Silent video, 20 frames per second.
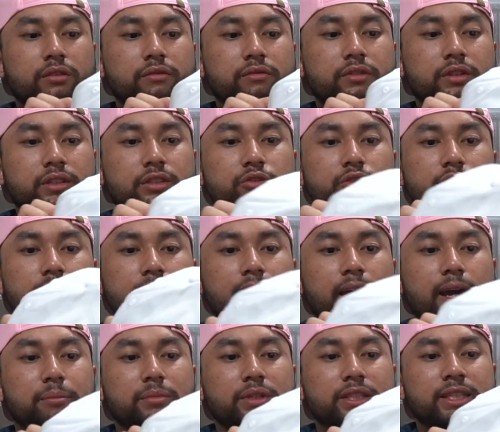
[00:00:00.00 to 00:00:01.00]
Victory
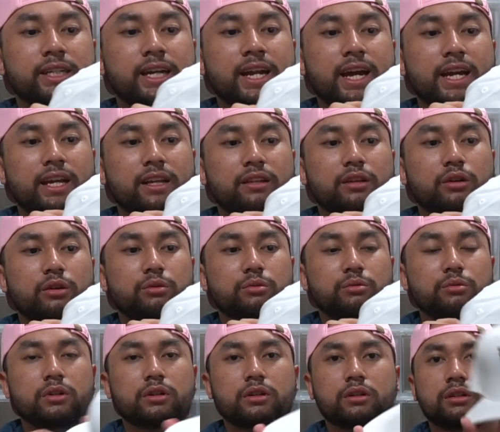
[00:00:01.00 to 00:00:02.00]
Lap tonight
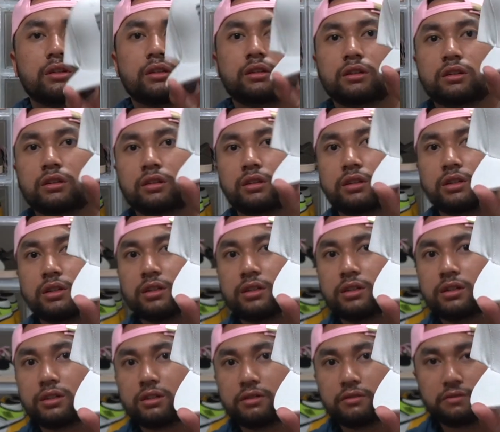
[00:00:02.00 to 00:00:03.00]
though.
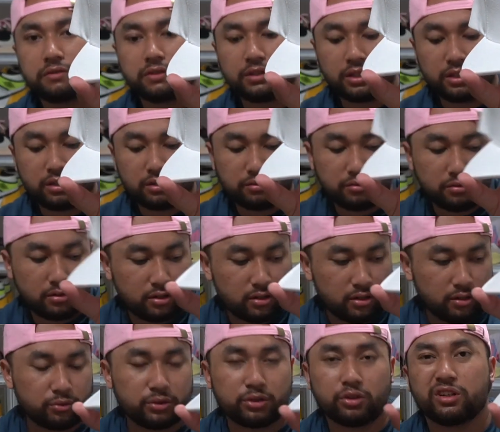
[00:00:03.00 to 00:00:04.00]
VL.
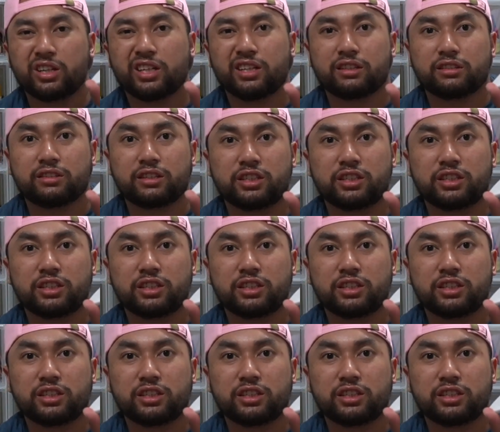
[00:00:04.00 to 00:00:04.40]
Was gonna get the